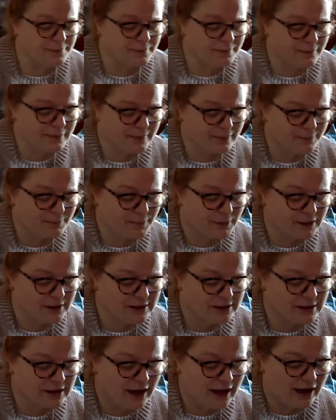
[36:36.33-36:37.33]

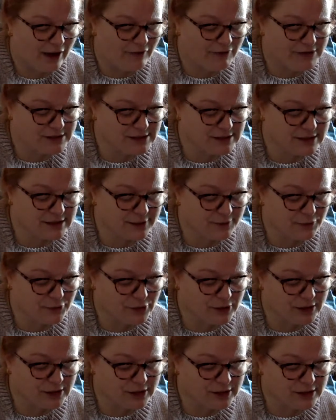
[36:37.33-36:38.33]
But having to keep her
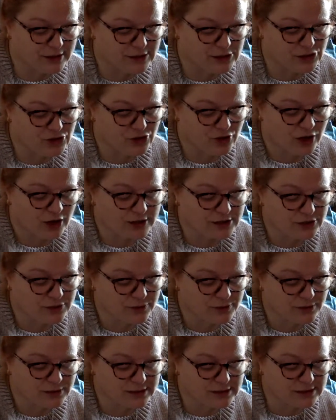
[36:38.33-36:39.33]
hidden, he's trying to
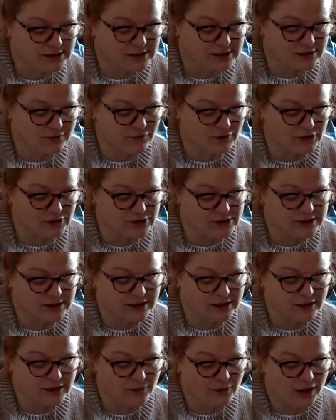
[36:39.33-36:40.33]
release these fears that
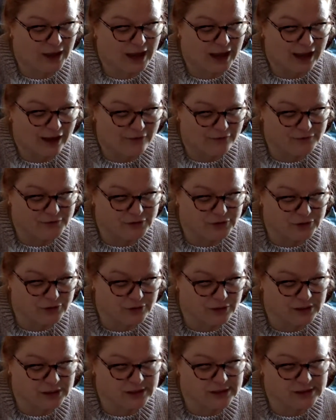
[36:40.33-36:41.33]
he will have to do
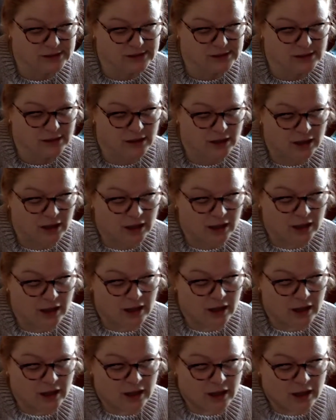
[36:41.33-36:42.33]
this
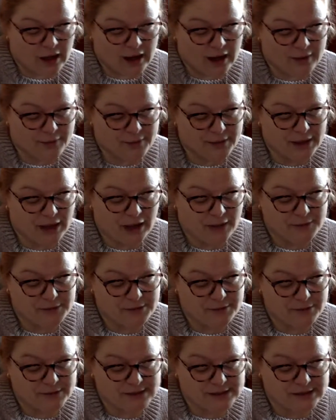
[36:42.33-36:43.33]
and be
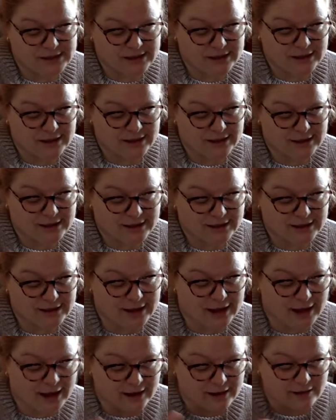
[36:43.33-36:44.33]
optimistic that he
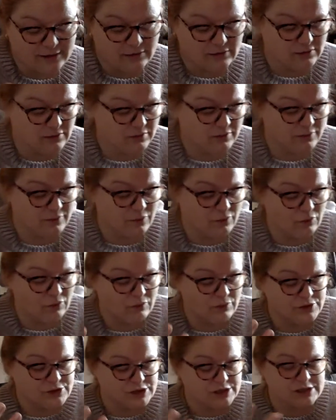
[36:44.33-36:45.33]
can
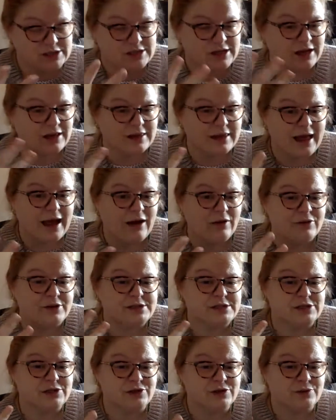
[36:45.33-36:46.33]
just allow
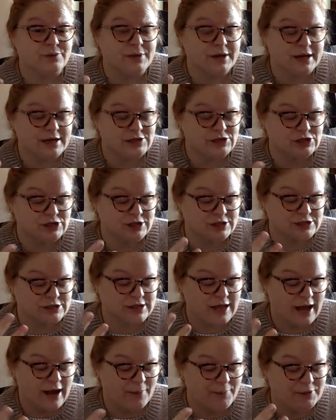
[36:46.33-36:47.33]
this illumination to
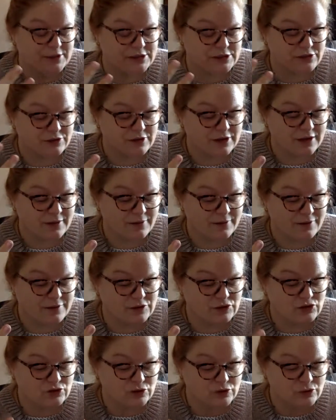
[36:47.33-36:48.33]
happen so that the
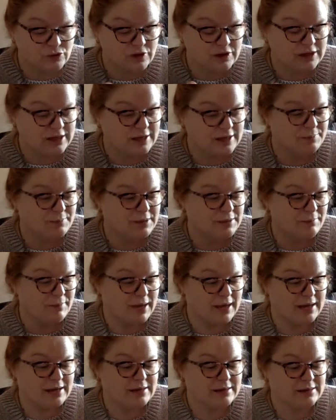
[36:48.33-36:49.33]
truth can be
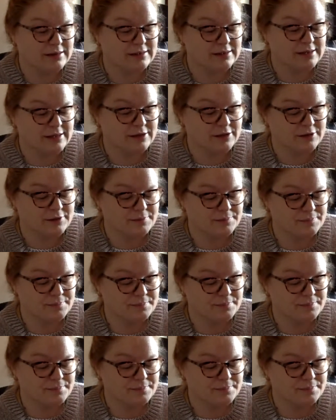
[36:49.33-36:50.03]
made clear.